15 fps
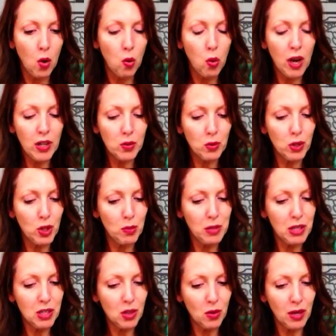What will you be
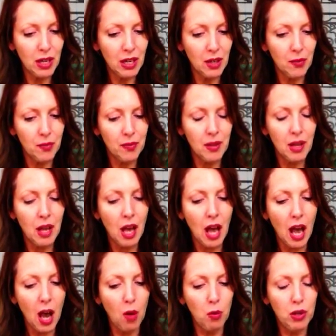doing?
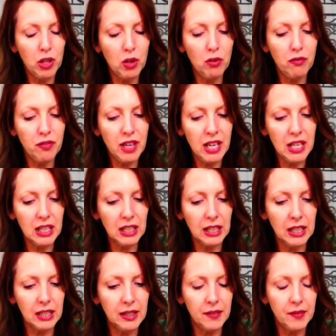How will you feel?
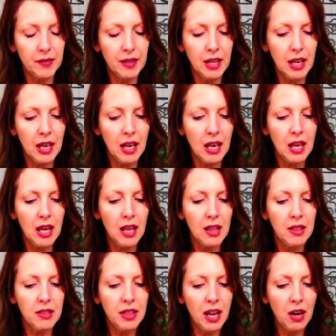
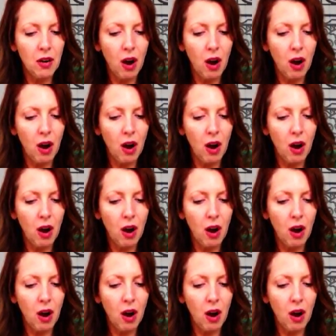There